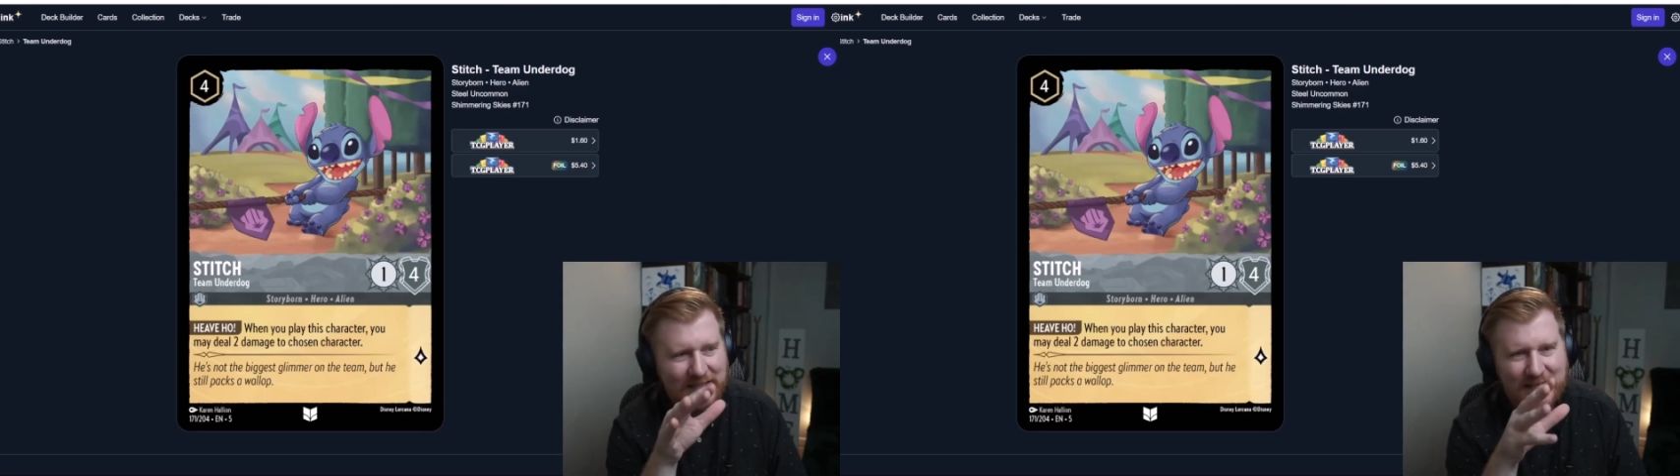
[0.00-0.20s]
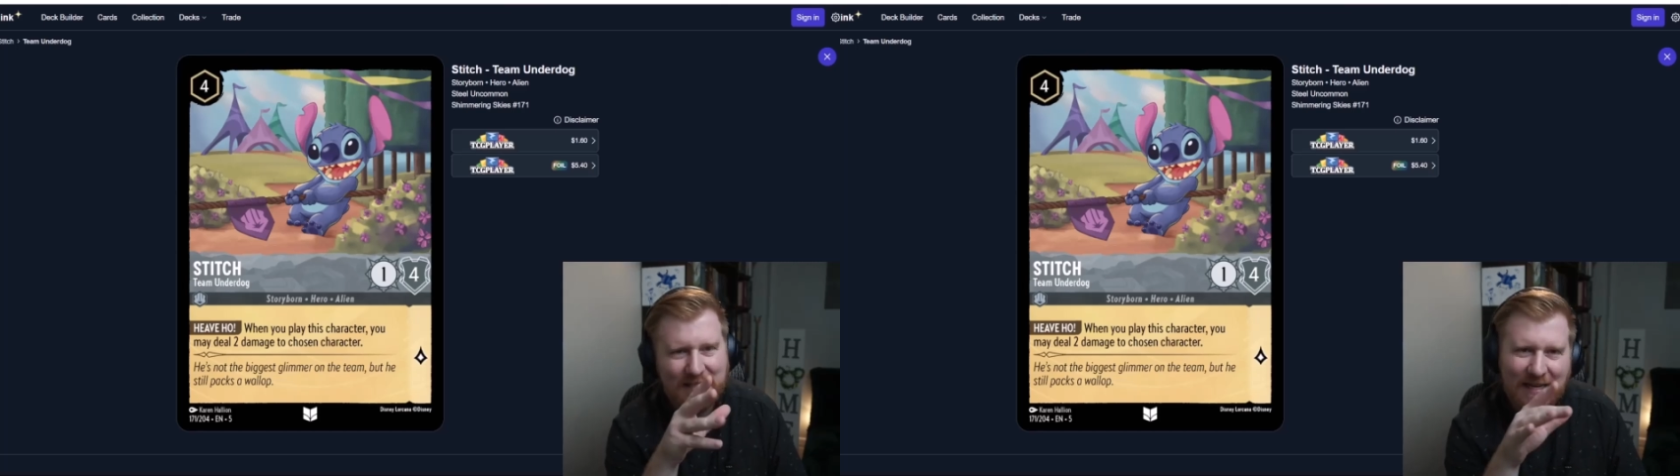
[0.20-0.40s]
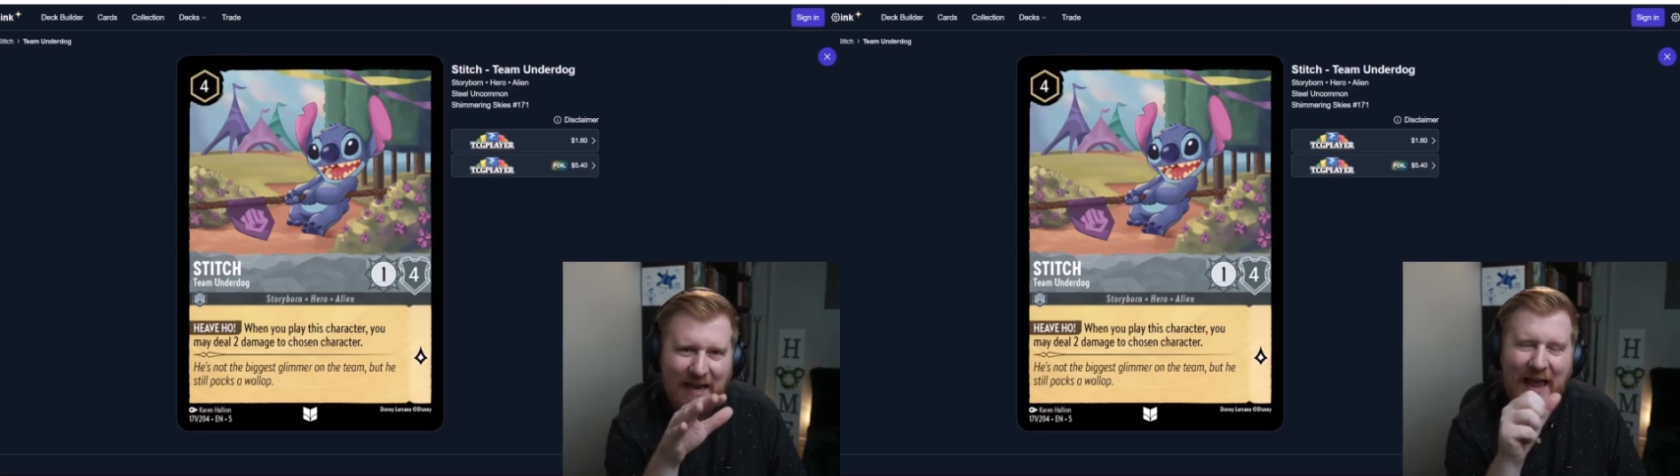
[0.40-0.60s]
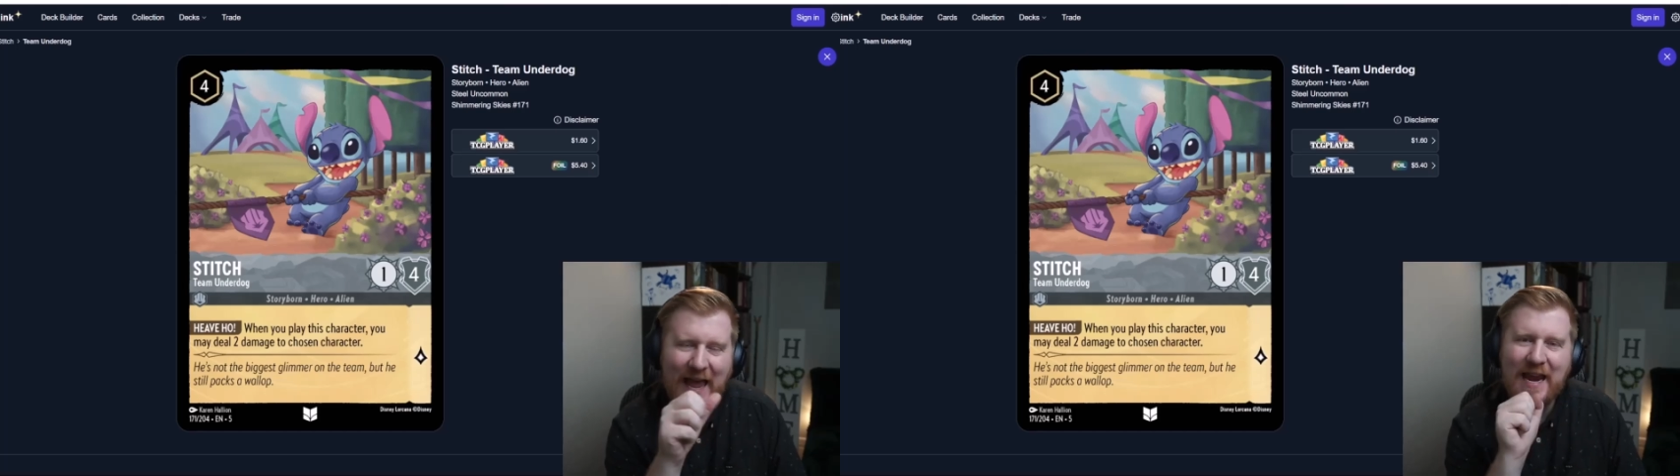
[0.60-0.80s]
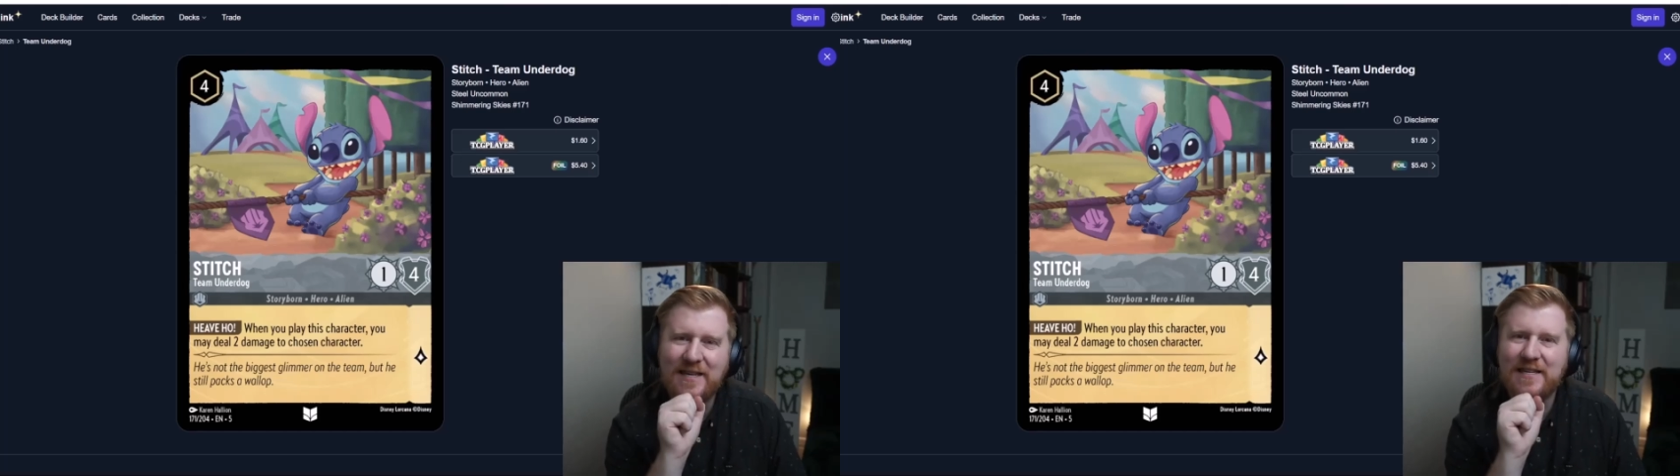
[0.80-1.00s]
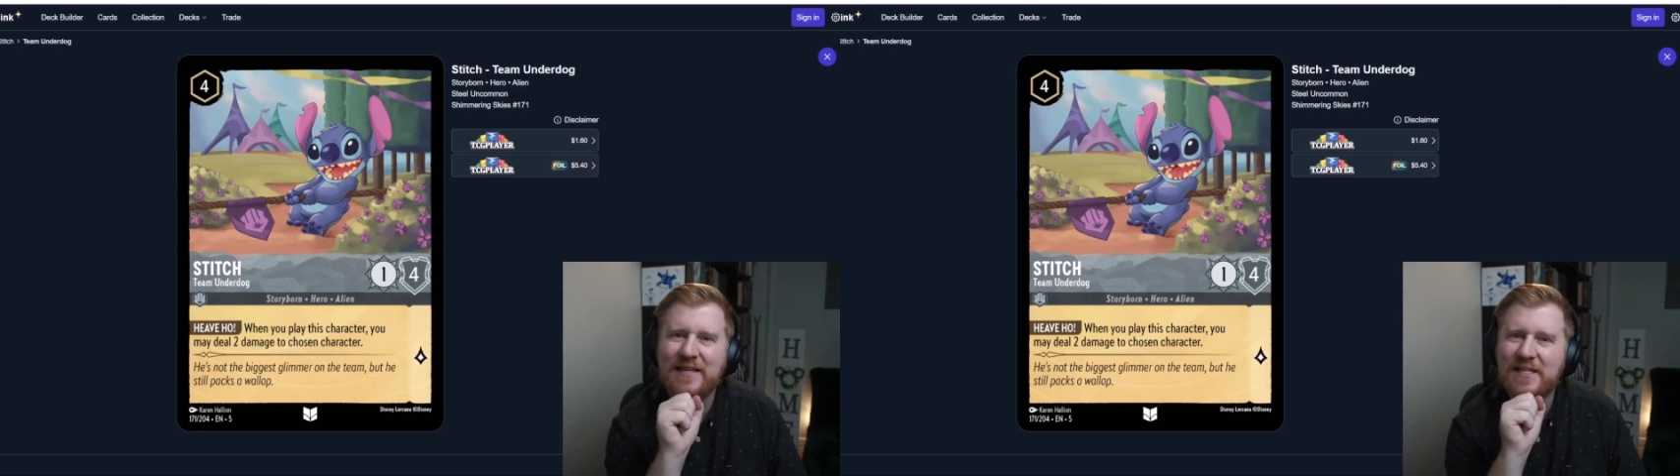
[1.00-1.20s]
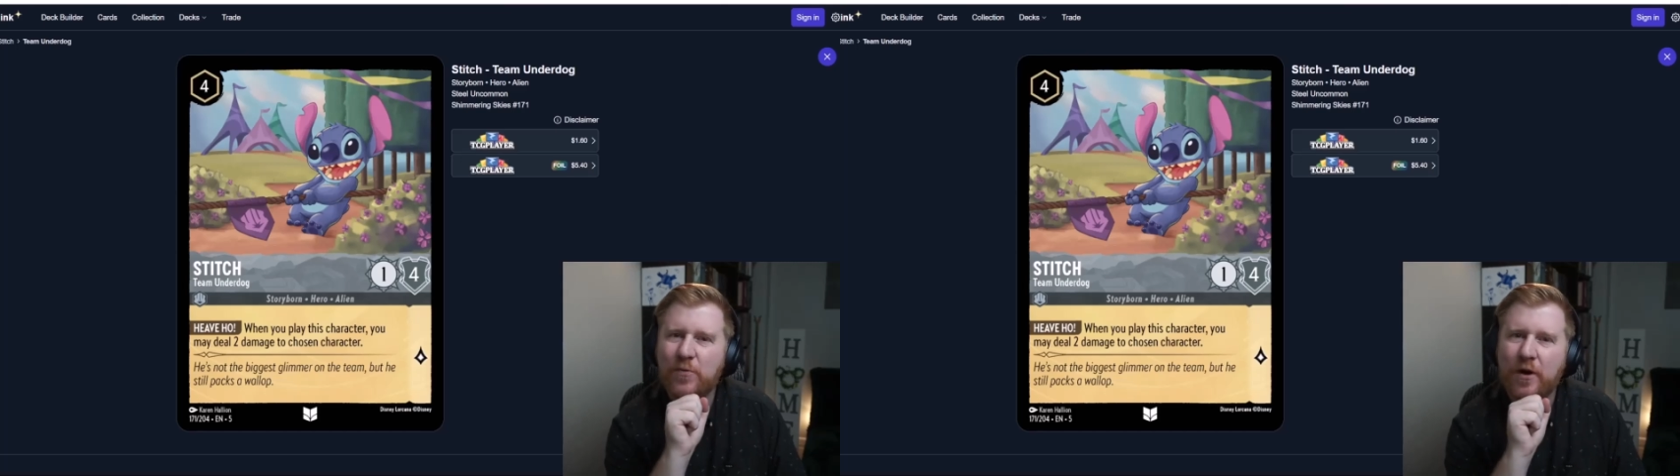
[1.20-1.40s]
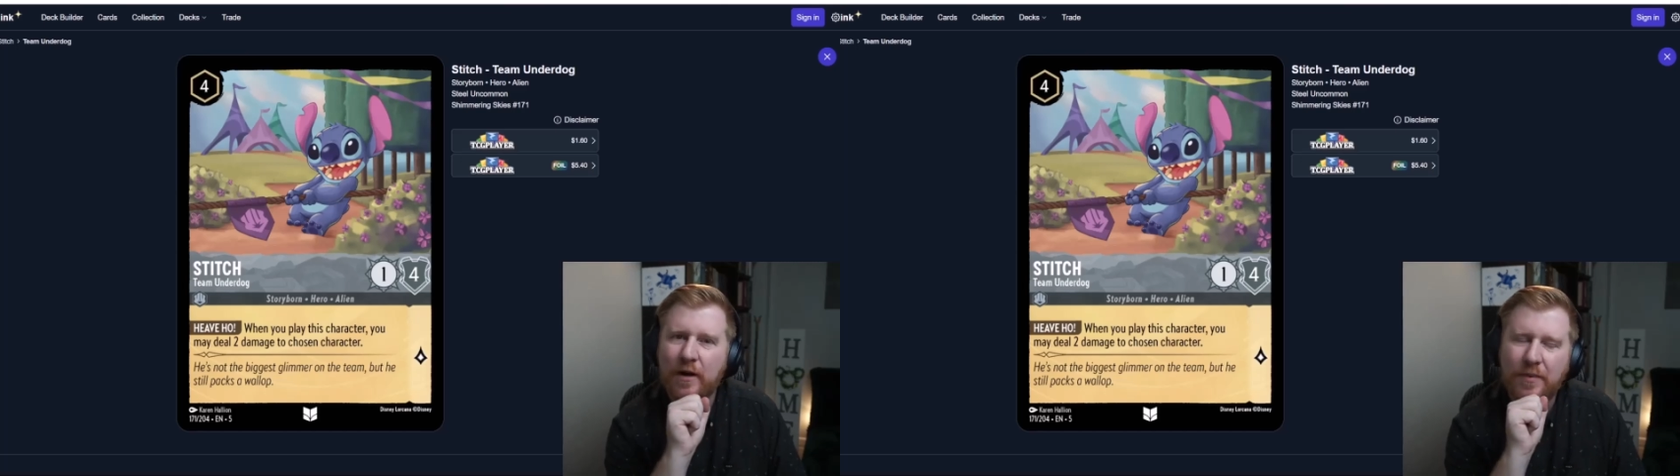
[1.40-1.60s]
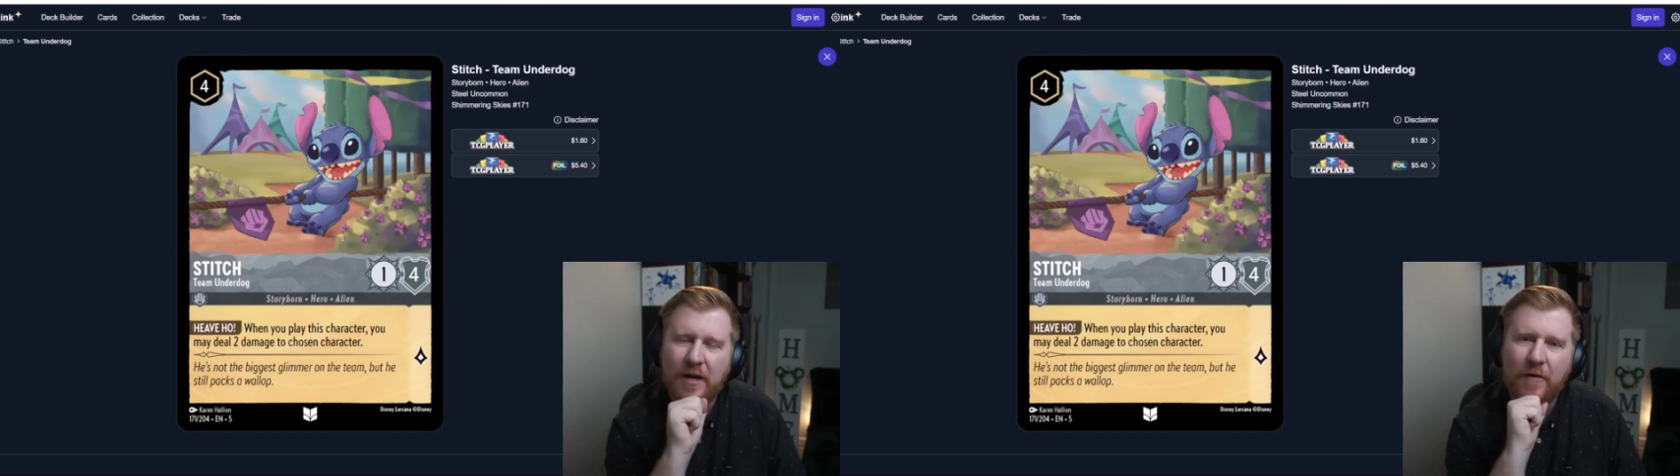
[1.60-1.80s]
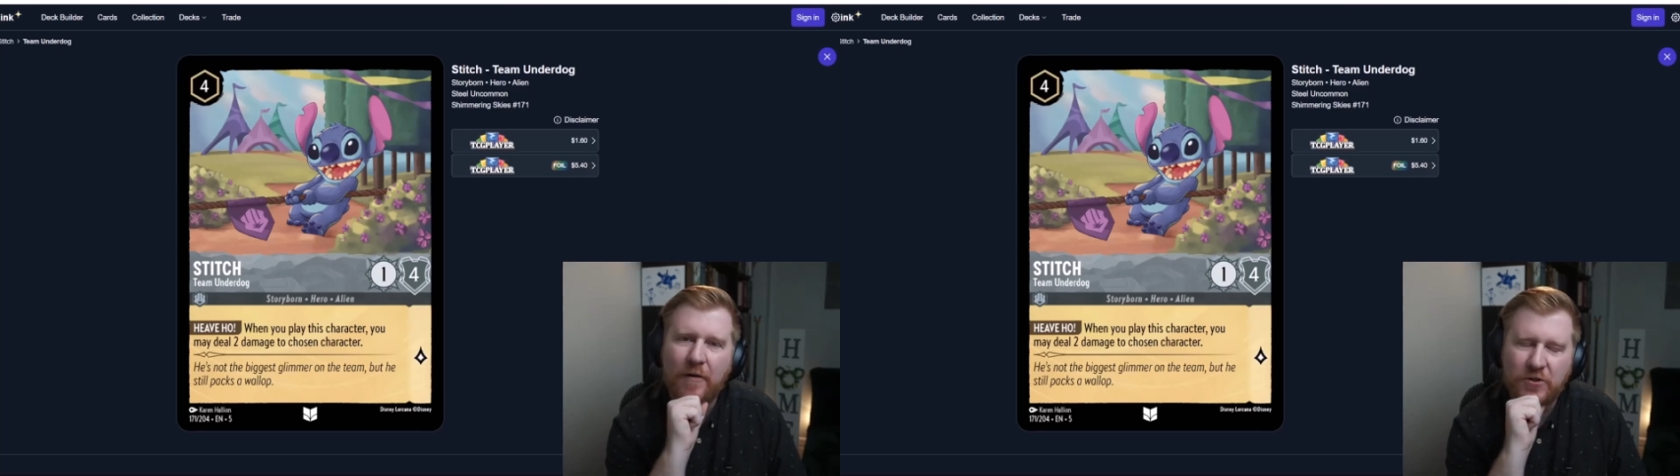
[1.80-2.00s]
to 8 is where I'm
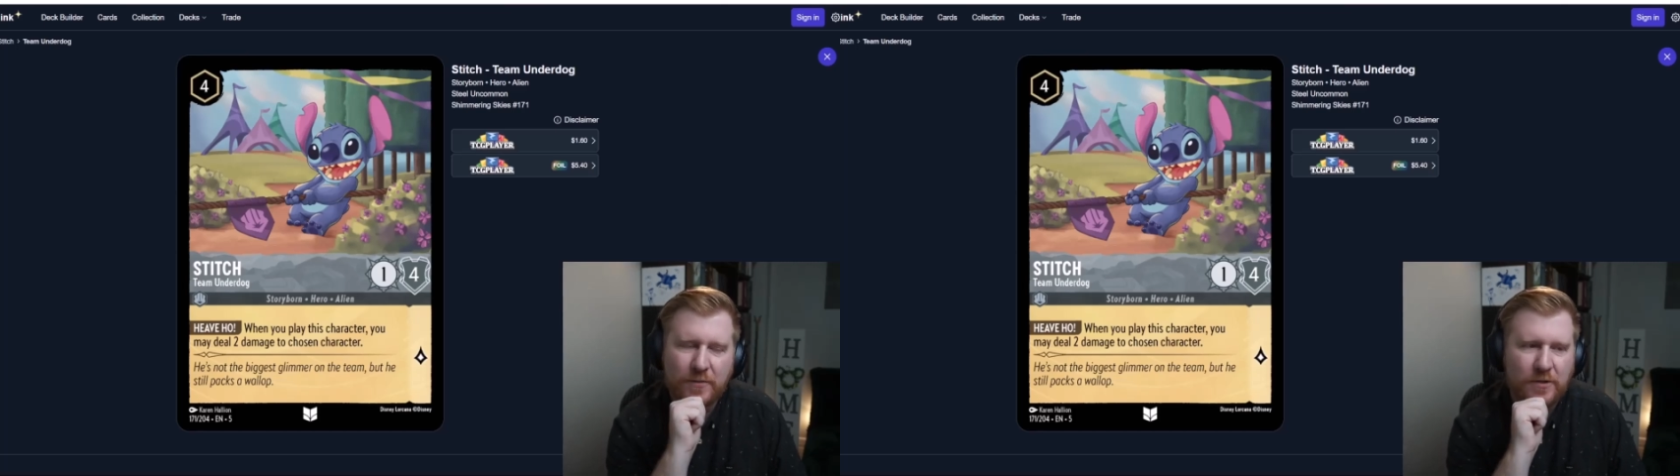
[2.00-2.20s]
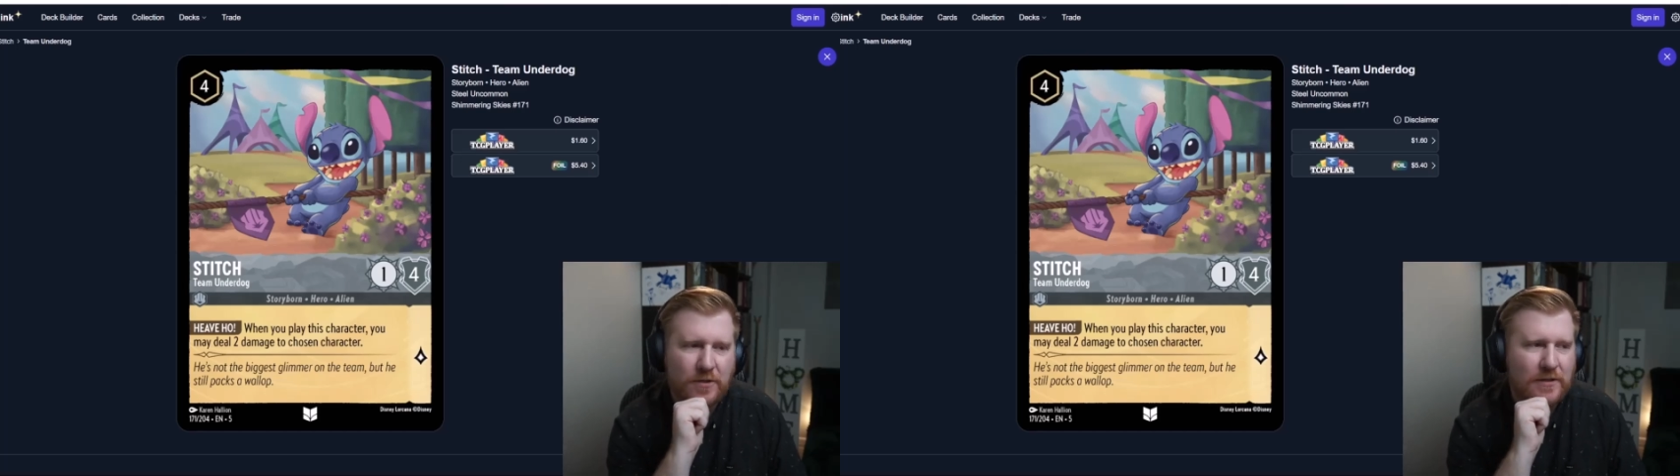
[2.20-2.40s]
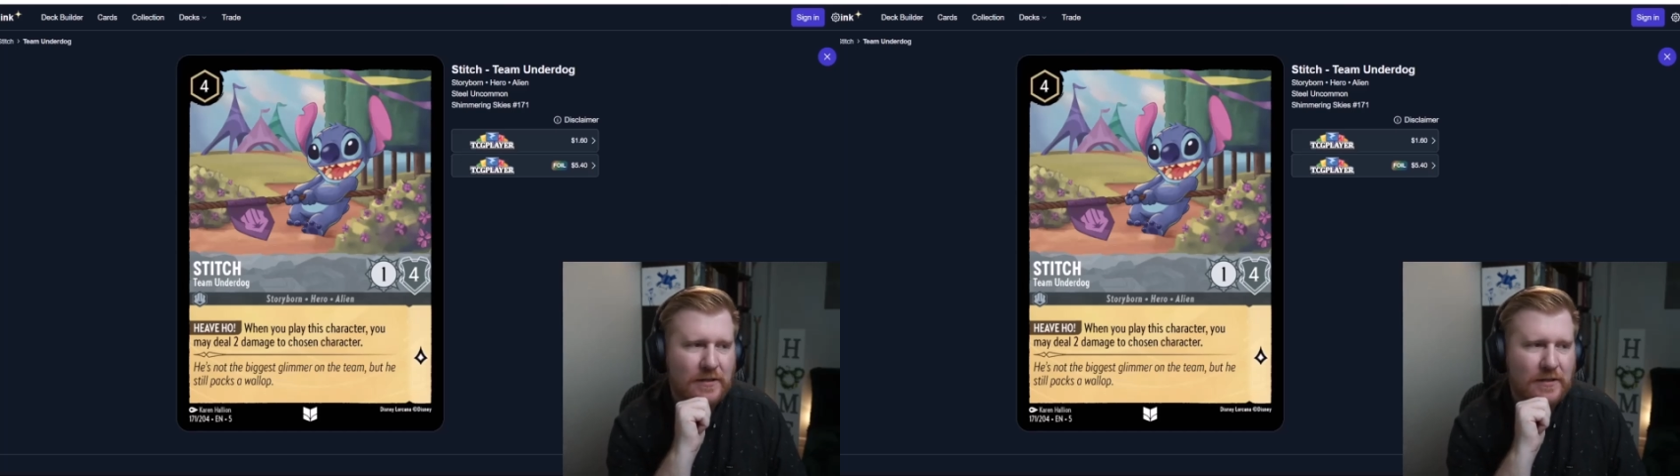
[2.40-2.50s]
comfortable.